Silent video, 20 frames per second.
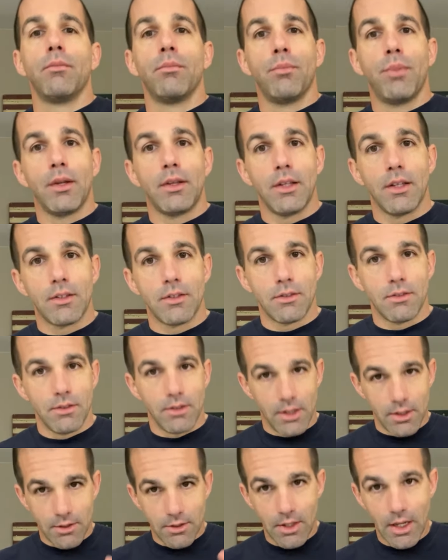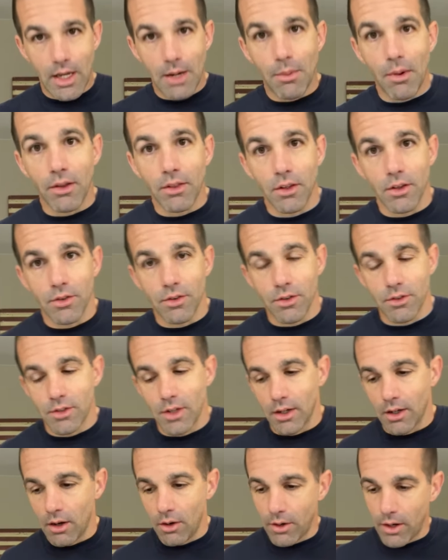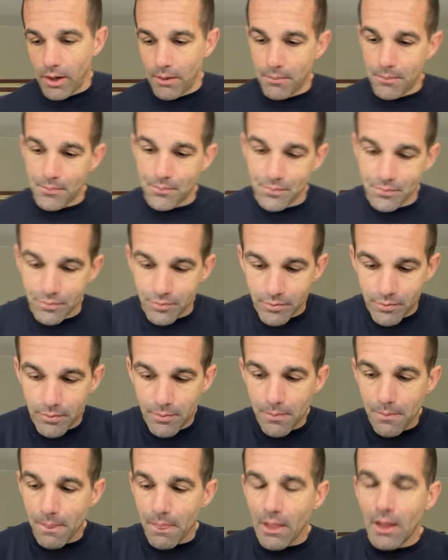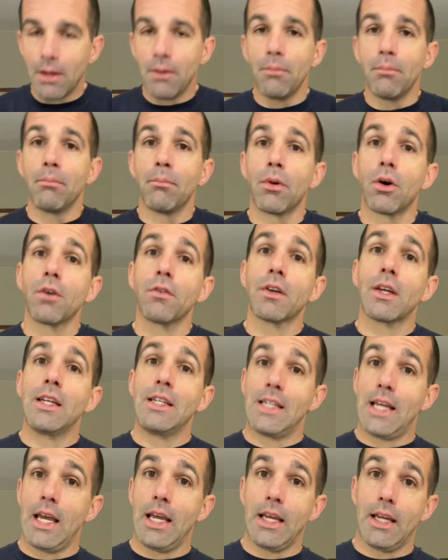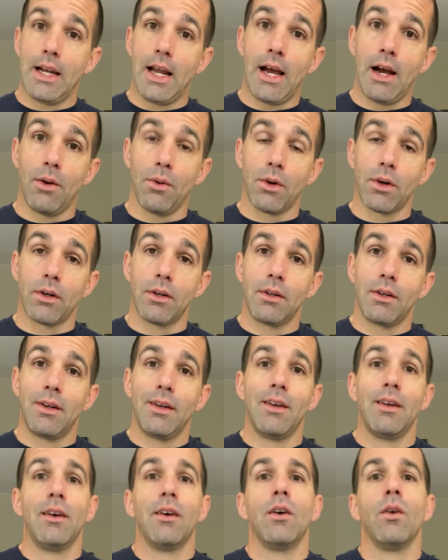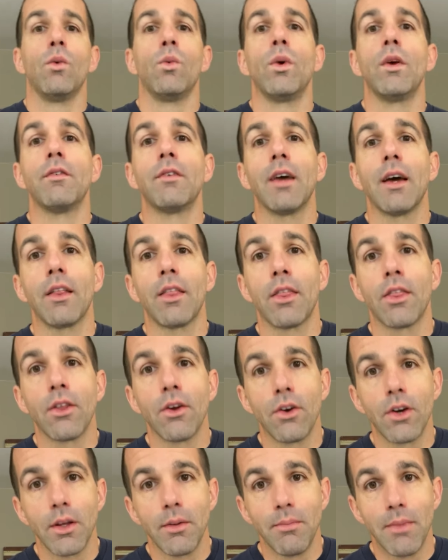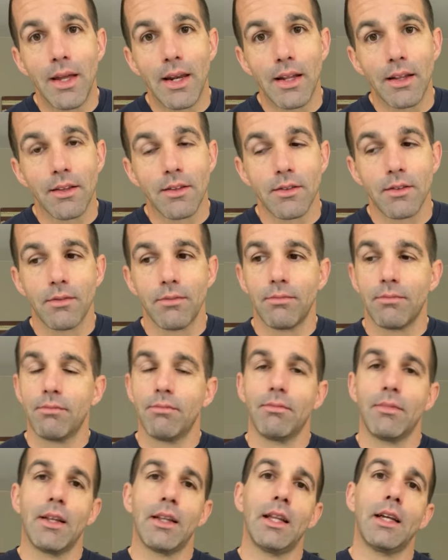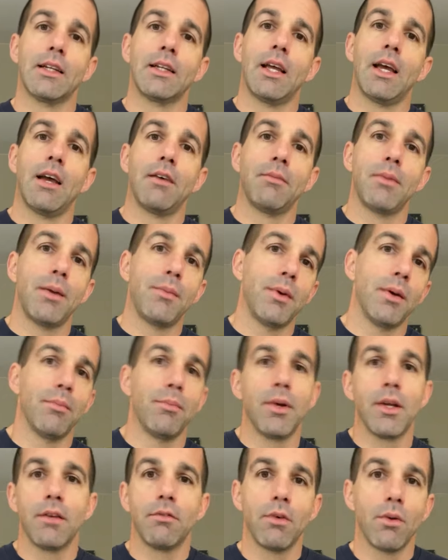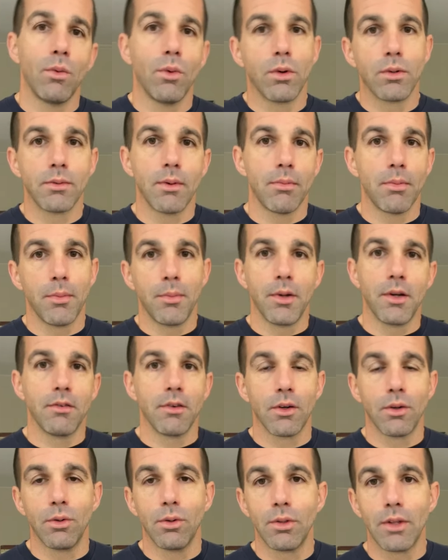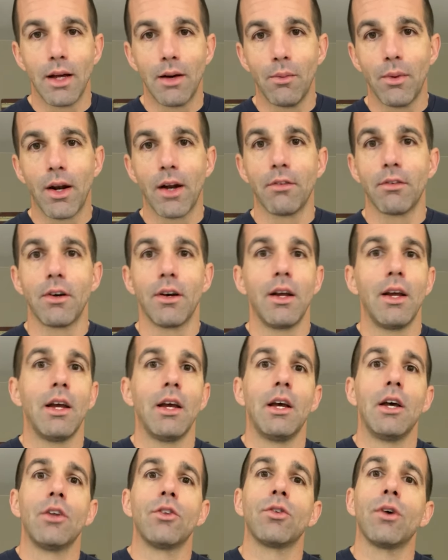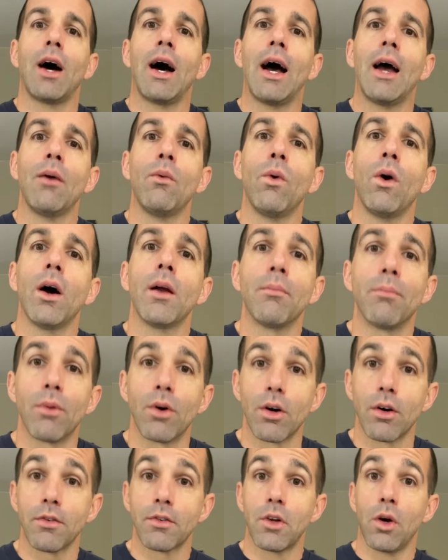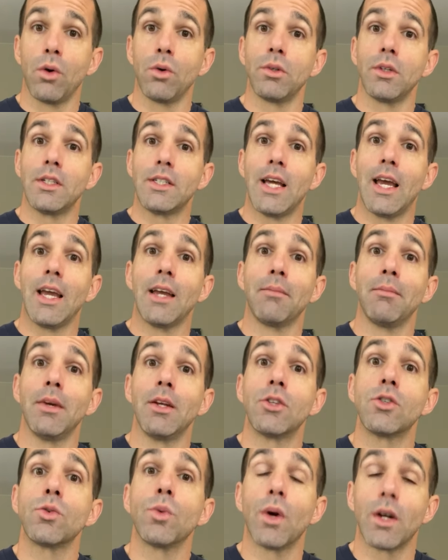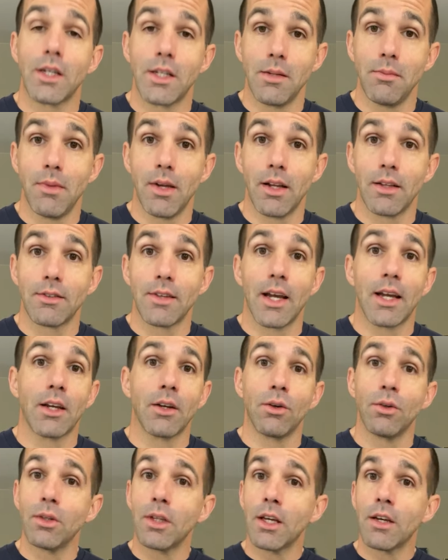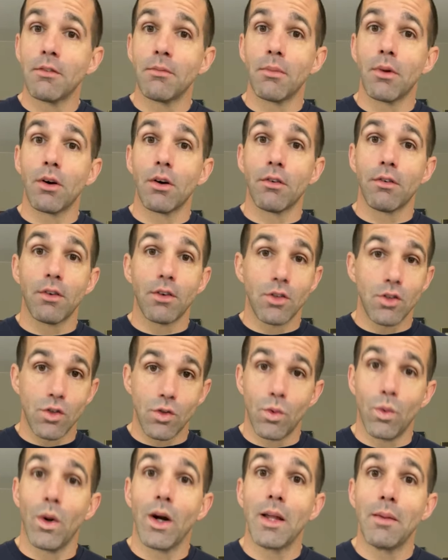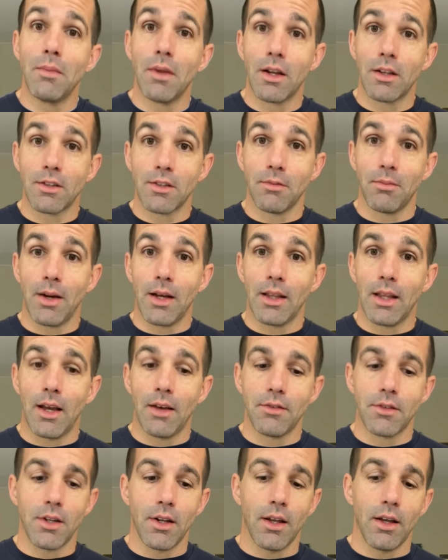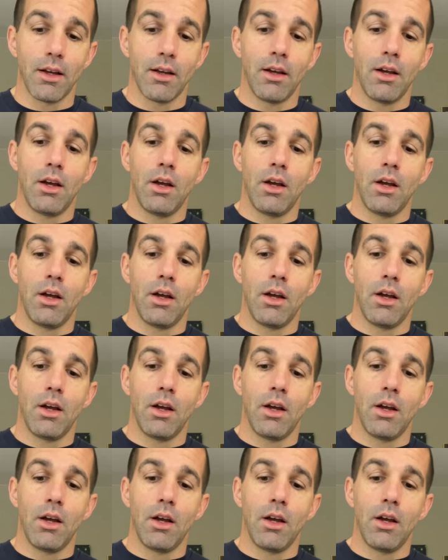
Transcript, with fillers: But let's let's think about this for a sec. Okay, Murph can take an hour. We've got 30 minutes. I'd like to have maybe a bit of a warm up, a bit of a cool down, whatever. So I want Murph to only take me 20 minutes. I can only give Murph 20 minutes of my life today.